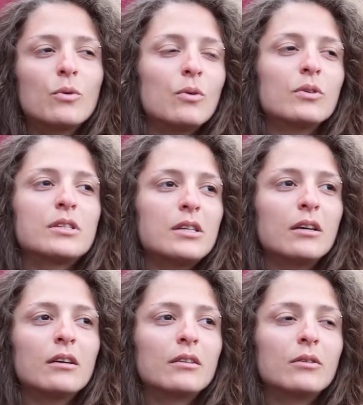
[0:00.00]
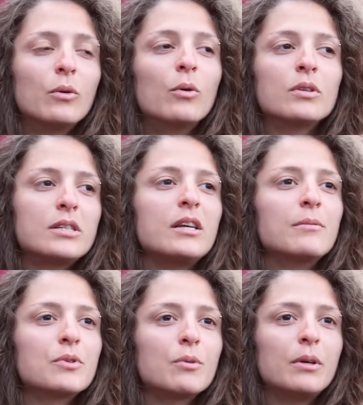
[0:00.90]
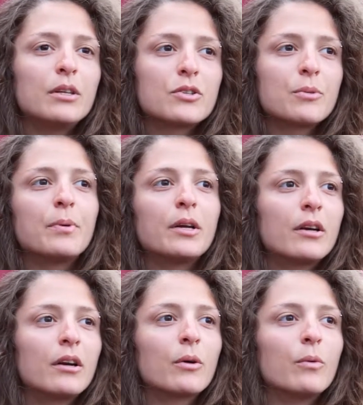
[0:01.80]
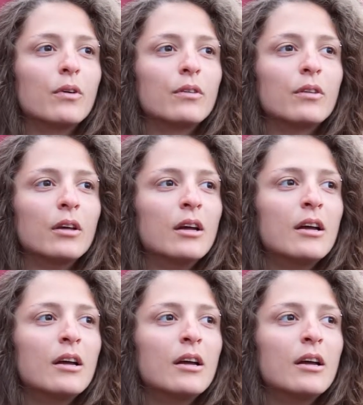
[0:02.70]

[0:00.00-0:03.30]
all seems to be disappearing with